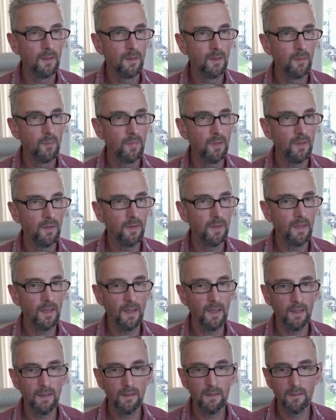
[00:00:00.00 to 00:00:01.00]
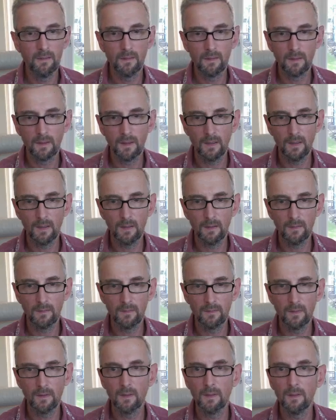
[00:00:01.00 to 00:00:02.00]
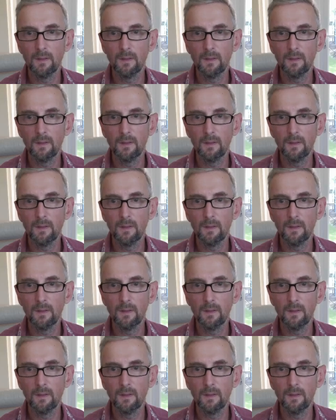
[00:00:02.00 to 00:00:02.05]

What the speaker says: But then, okay, so